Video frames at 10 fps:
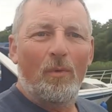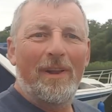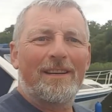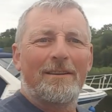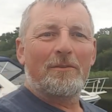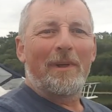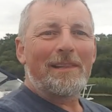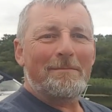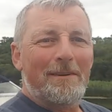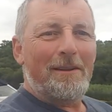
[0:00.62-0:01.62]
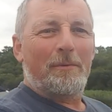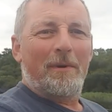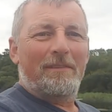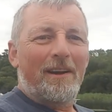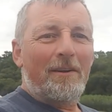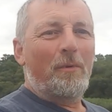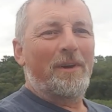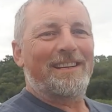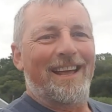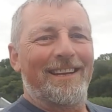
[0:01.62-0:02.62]
Well guys, welcome along to a vlog
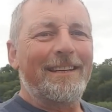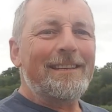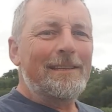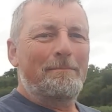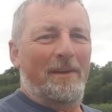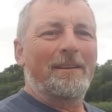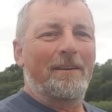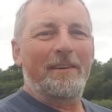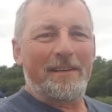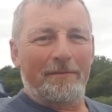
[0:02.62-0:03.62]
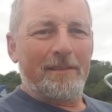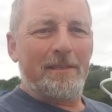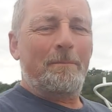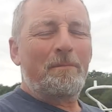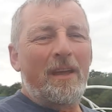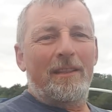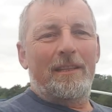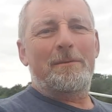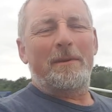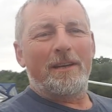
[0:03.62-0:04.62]
with a little bit of a difference.
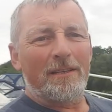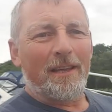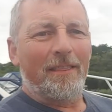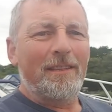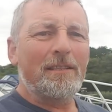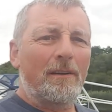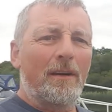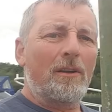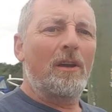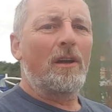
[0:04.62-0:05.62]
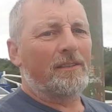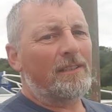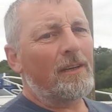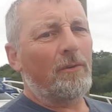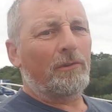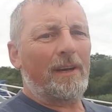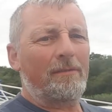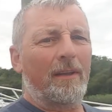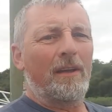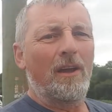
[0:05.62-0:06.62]
That's because in this vlog, instead of going
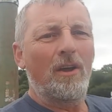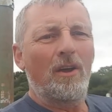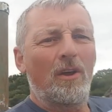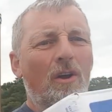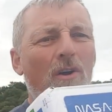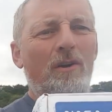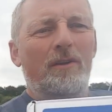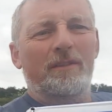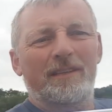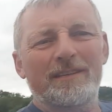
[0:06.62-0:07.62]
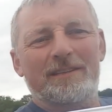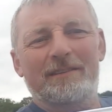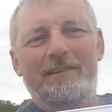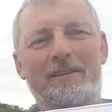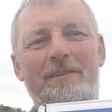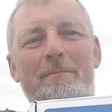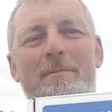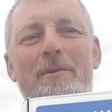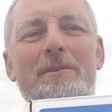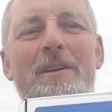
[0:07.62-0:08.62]
traveling, this has arrived in the
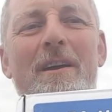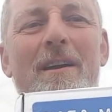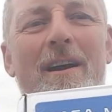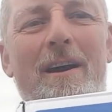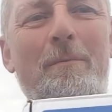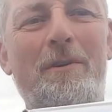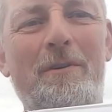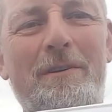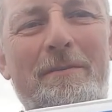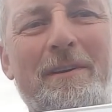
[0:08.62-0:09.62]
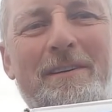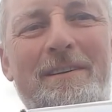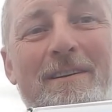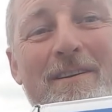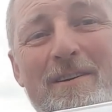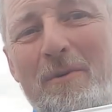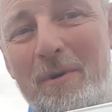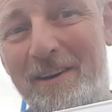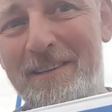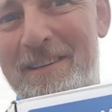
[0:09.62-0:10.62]
post and we're going to fit it.
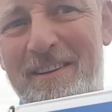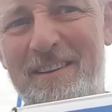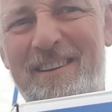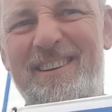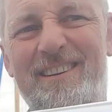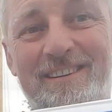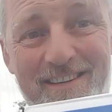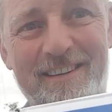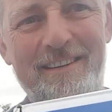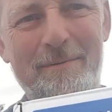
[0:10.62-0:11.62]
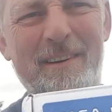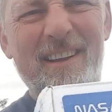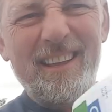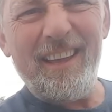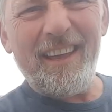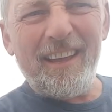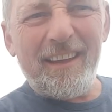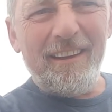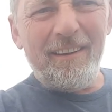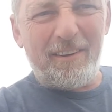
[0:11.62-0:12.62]
What is it? Do you need one? Yeah,
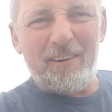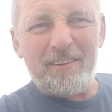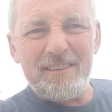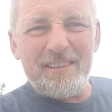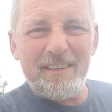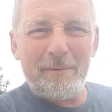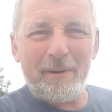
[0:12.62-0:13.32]
of course you need